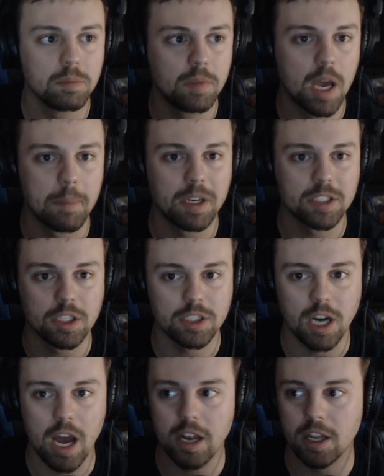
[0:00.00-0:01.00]
Yeah, my
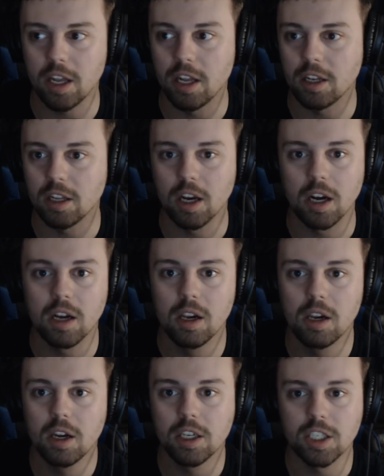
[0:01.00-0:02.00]
sister had it, and
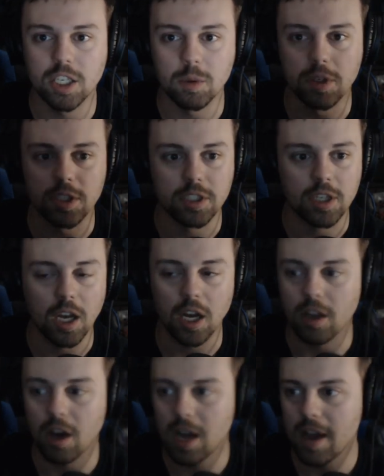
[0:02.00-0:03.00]
she was
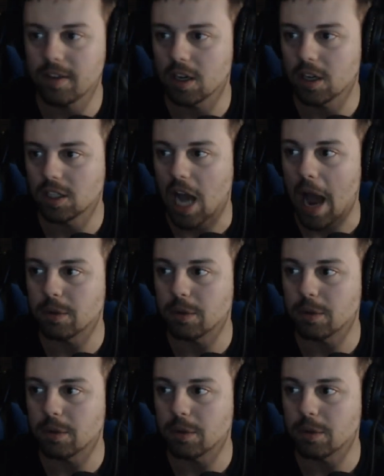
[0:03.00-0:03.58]
not having a good time.